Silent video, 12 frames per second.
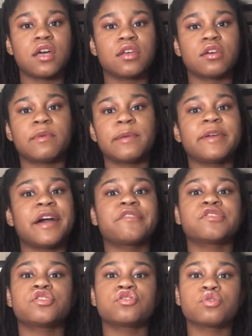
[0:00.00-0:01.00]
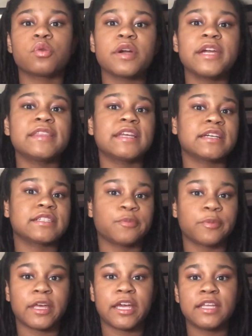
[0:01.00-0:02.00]
you'll maybe have a story that
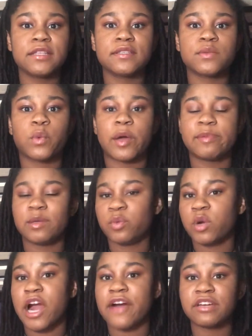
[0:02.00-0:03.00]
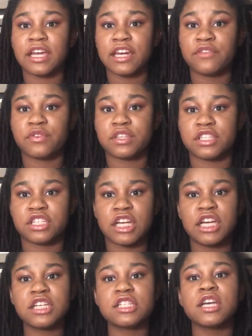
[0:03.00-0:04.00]
explains why people are advocating for this
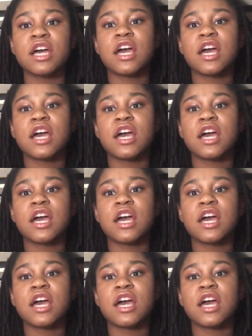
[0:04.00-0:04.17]
change,